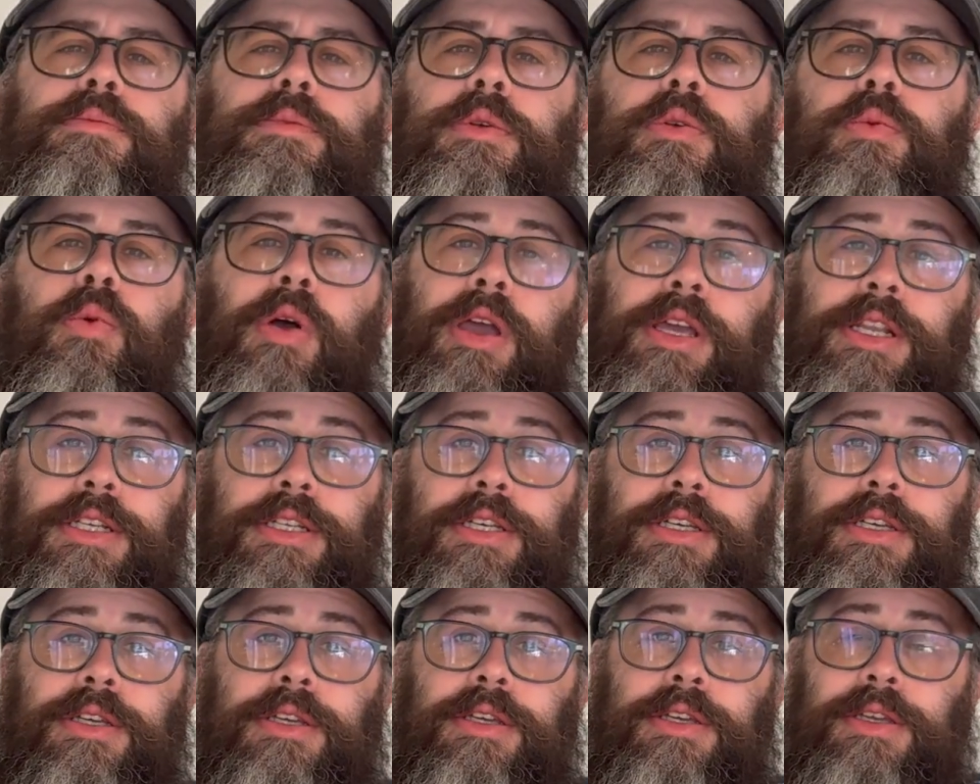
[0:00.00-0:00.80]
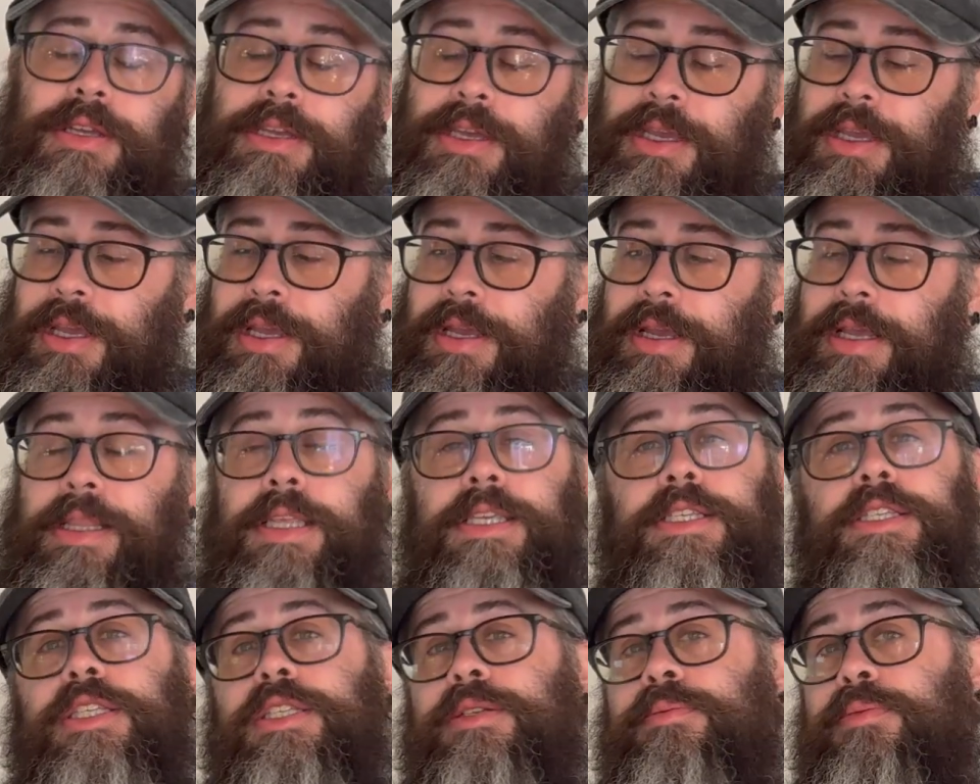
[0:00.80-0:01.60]
be white,
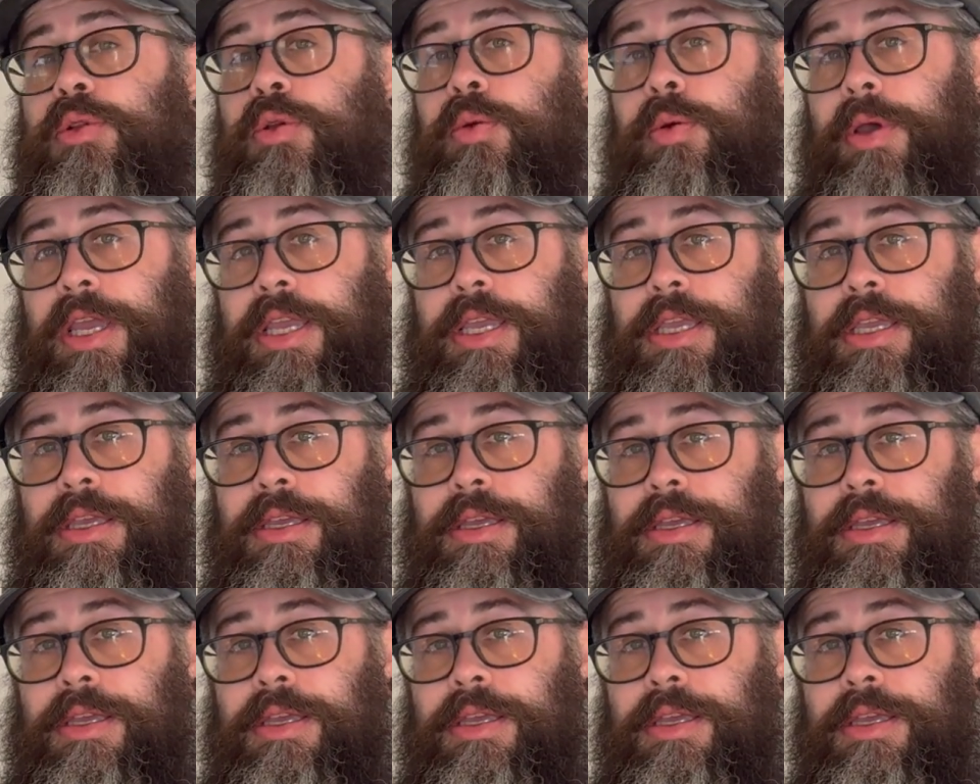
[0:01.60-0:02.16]
unless it's a blue egg.